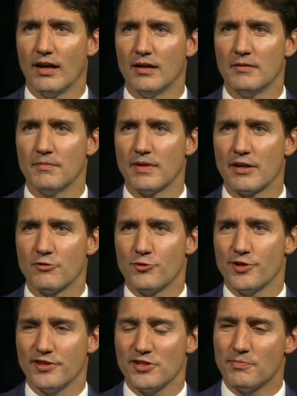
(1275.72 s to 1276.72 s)
It
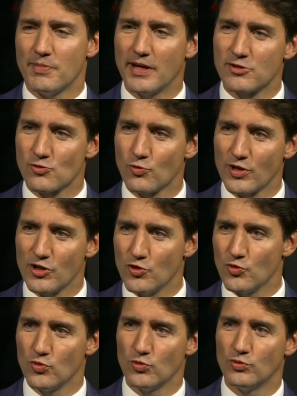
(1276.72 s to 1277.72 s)
really depends what
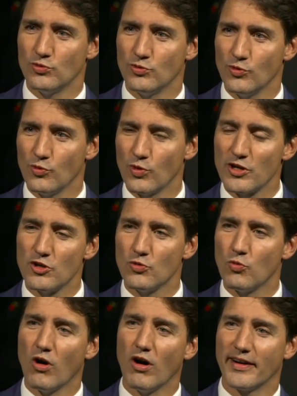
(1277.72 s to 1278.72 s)
you
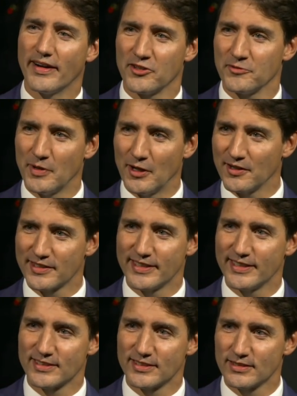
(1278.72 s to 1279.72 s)
want out of
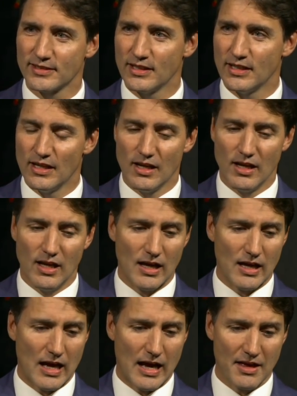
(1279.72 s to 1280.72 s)
politics.
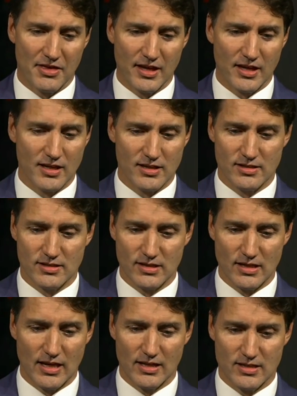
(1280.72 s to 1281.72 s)
I think
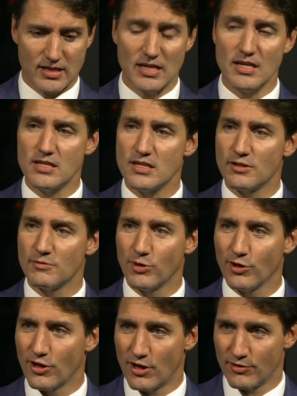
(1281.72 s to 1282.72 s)
it's easy to
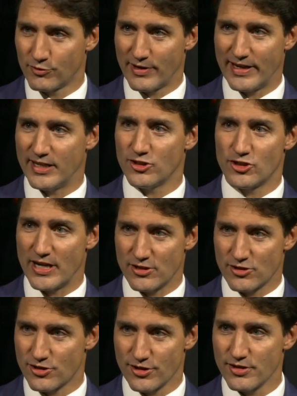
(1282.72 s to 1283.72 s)
pull off grand
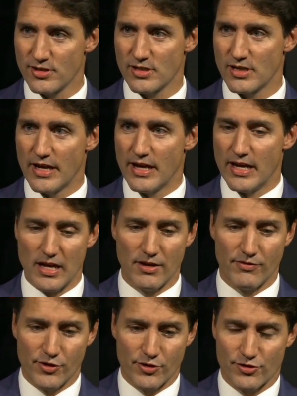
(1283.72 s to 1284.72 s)
gestures
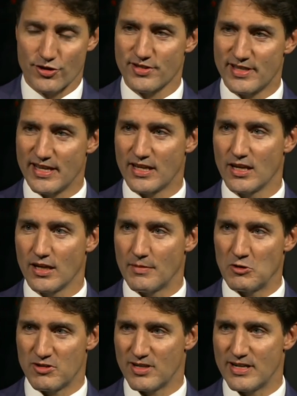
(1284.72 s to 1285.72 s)
if you're just thinking
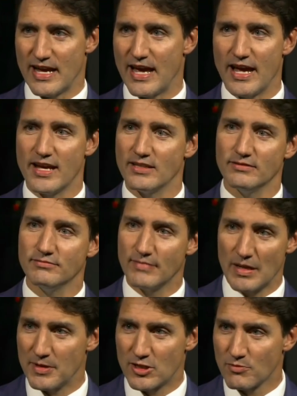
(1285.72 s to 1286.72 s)
about today and
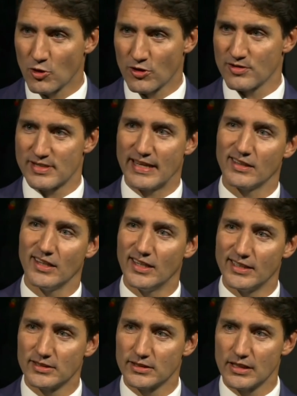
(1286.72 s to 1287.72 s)
maybe tomorrow's
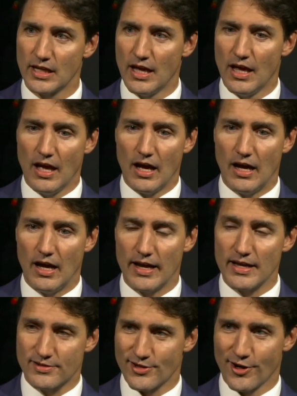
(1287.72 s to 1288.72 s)
headlines.
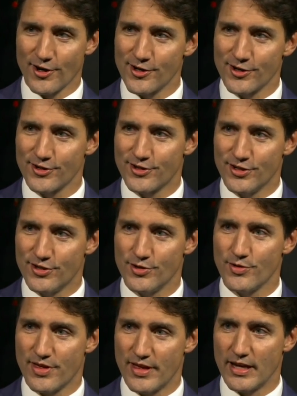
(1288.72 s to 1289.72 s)
It's harder to
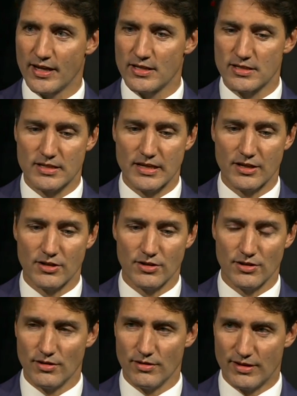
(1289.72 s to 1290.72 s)
do things
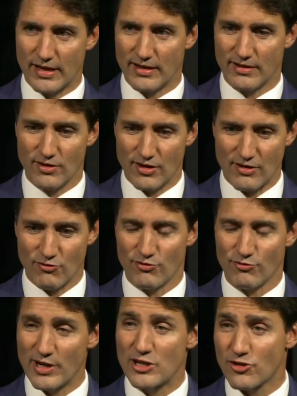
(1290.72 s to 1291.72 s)
that
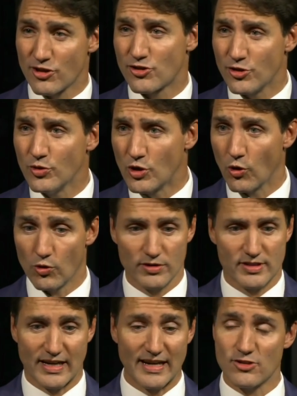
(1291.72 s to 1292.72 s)
reach the two
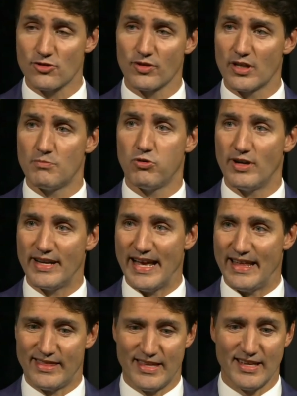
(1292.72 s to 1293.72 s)
goals that I certainly put
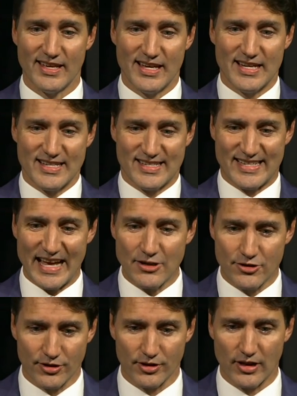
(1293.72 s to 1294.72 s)
at the
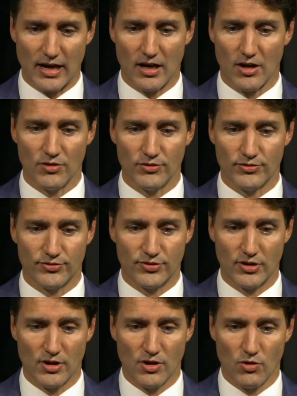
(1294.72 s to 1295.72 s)
center of
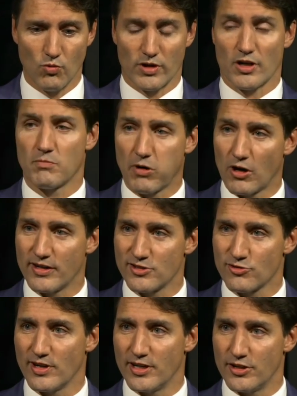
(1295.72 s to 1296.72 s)
what our
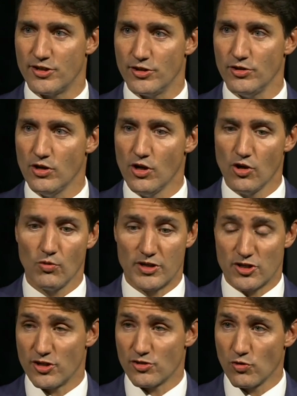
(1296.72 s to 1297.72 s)
party's trying to do,
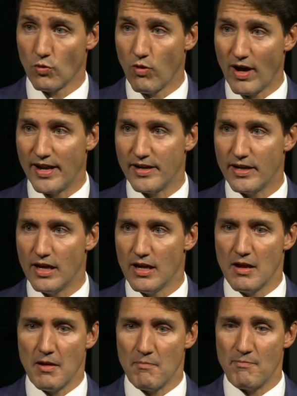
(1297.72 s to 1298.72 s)
which is, one,
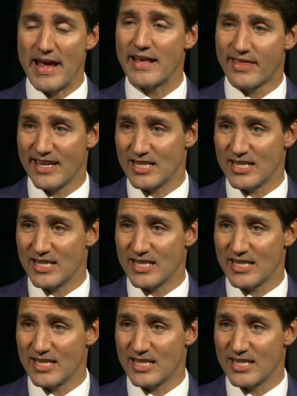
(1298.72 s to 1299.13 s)
make